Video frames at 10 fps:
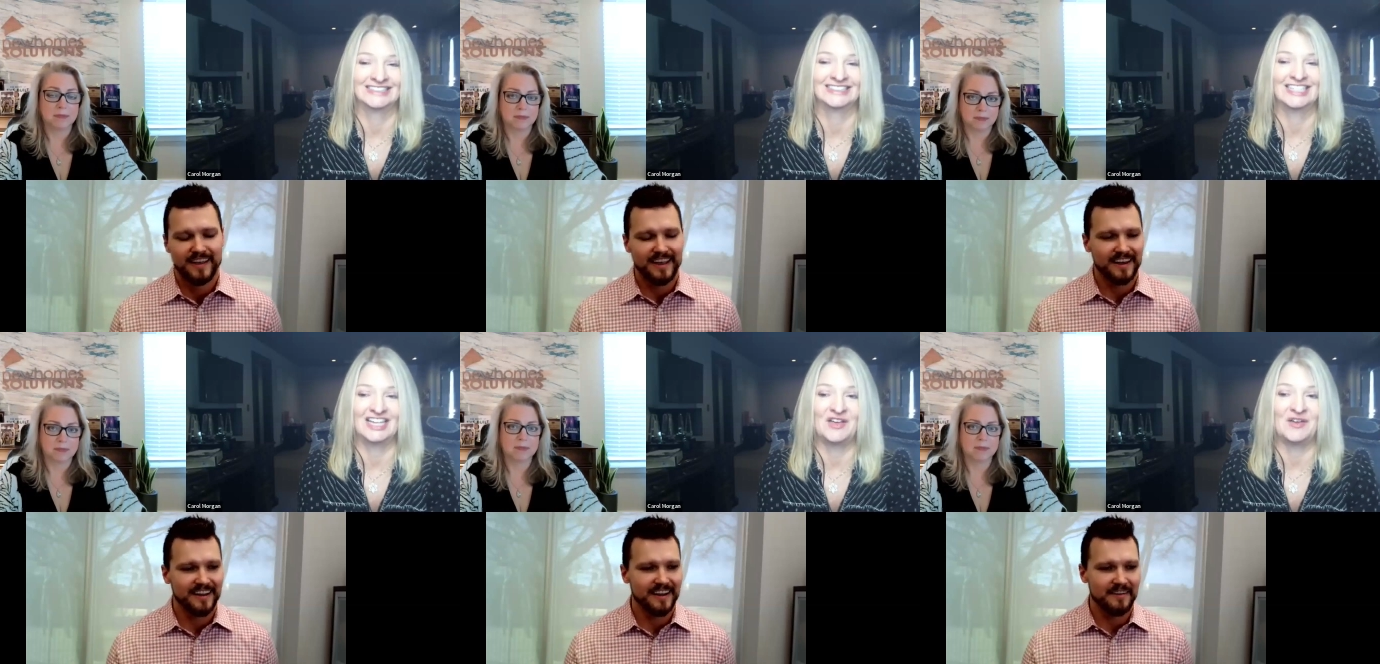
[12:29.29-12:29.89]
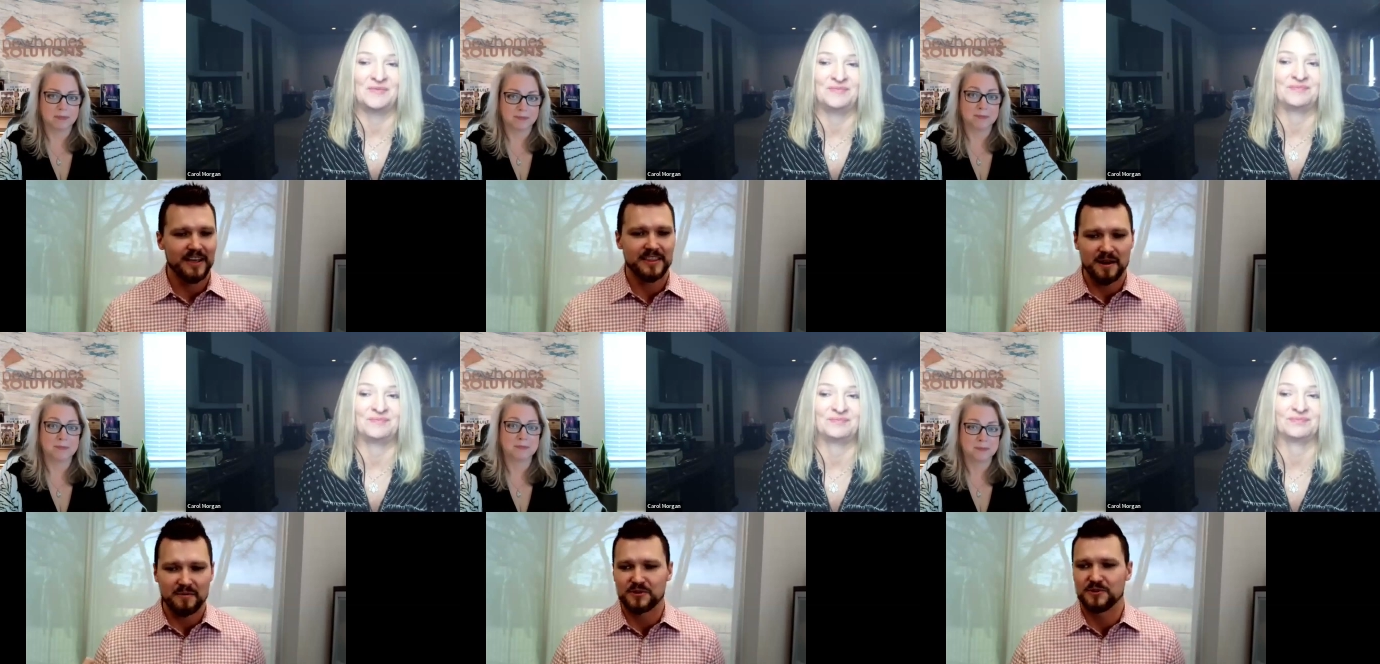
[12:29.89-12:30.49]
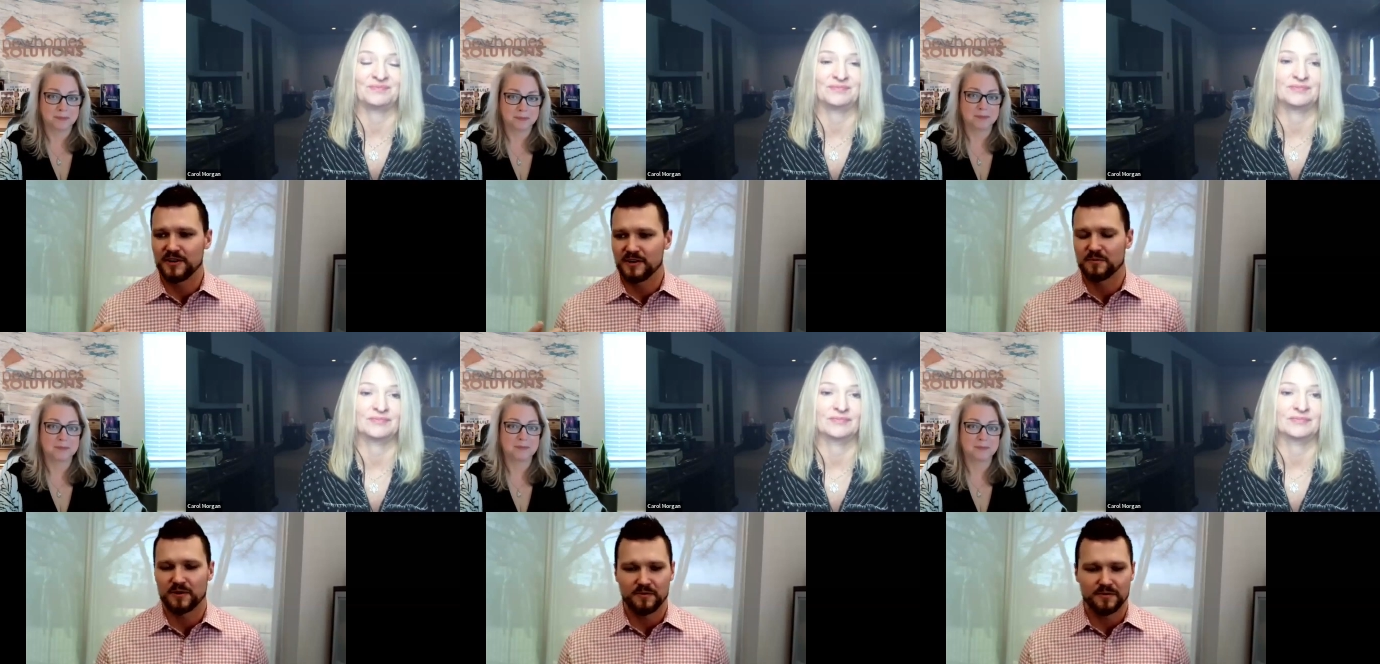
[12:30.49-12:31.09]
Speaker 1: And uh, I've had the opportunity to
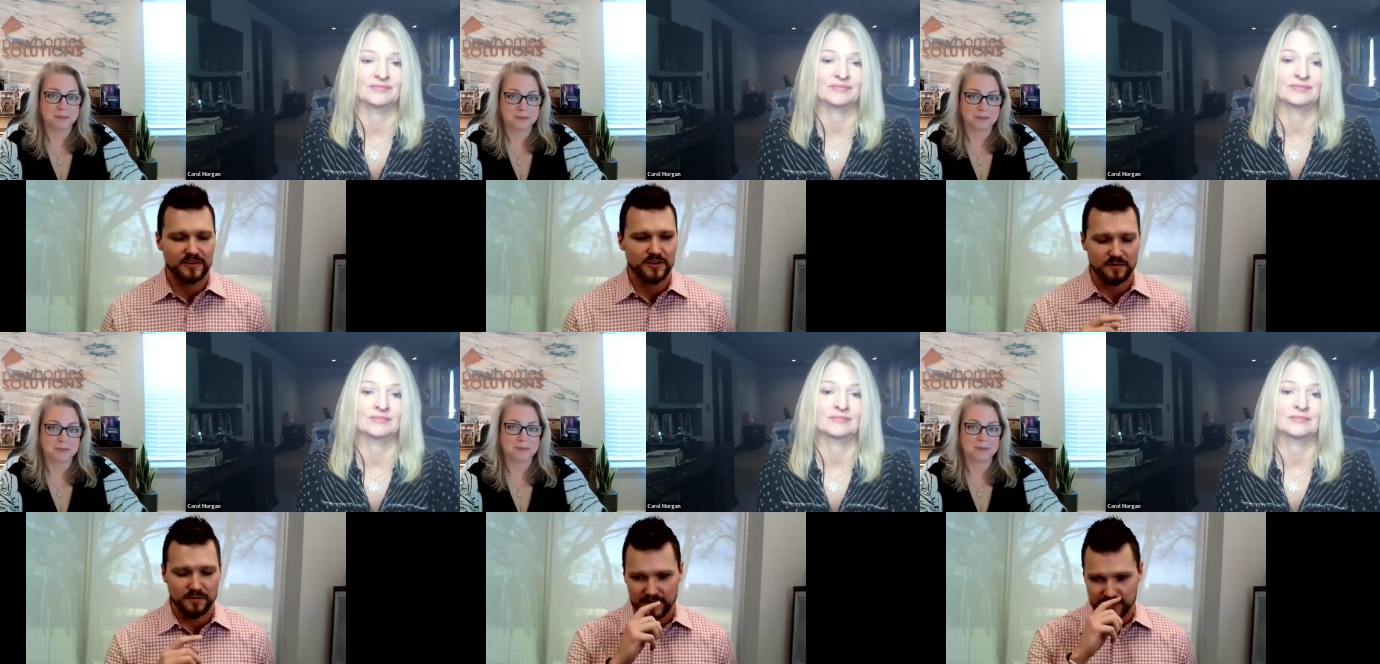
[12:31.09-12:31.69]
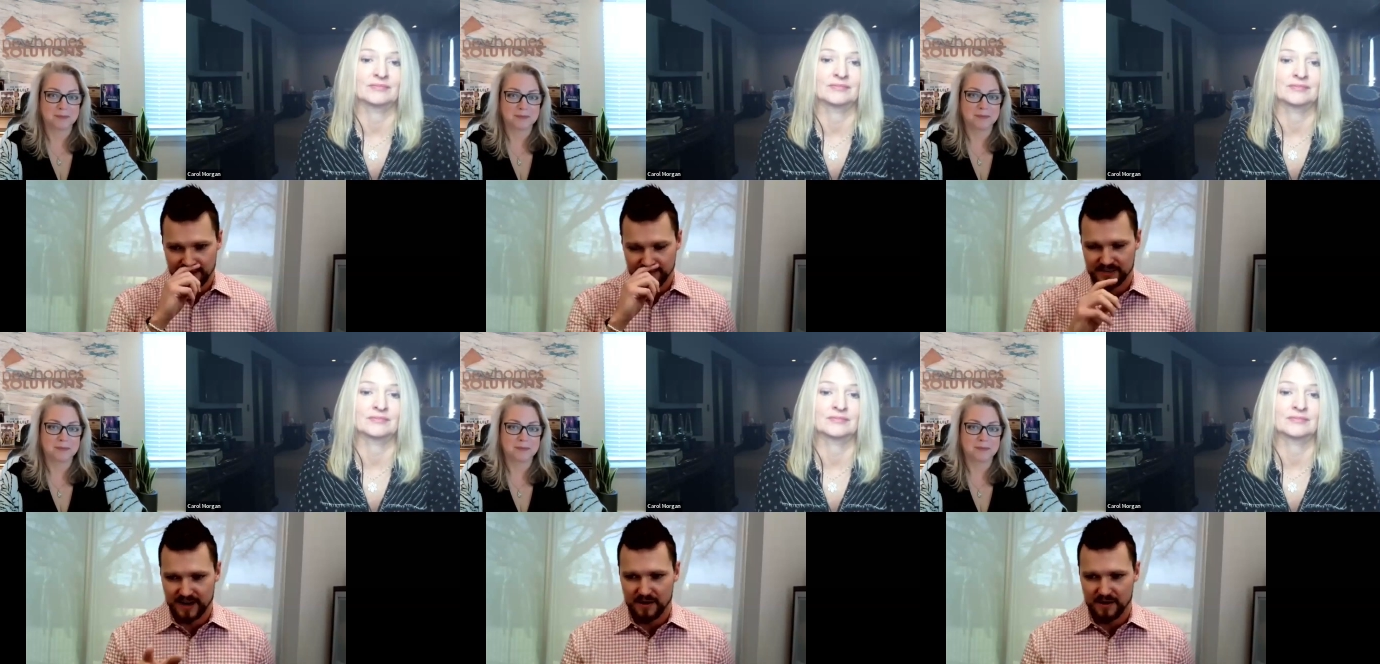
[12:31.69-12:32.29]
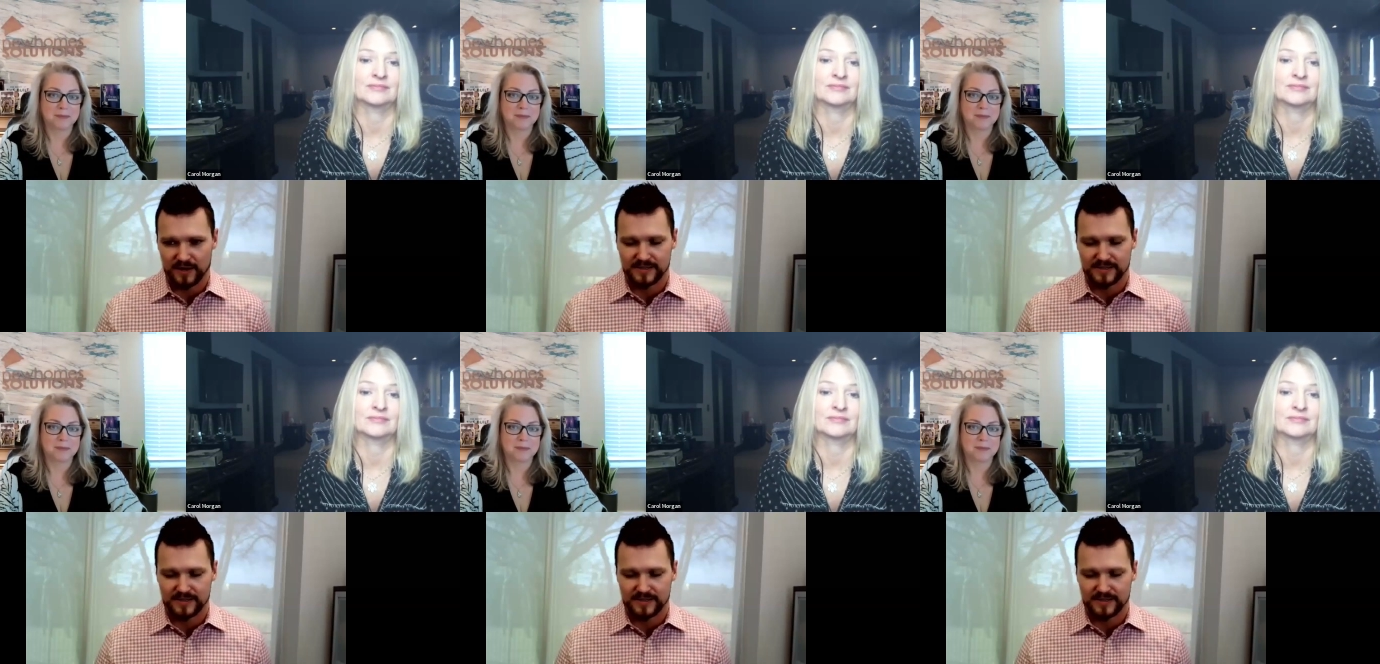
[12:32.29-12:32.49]
work with a gentleman. His name is Scott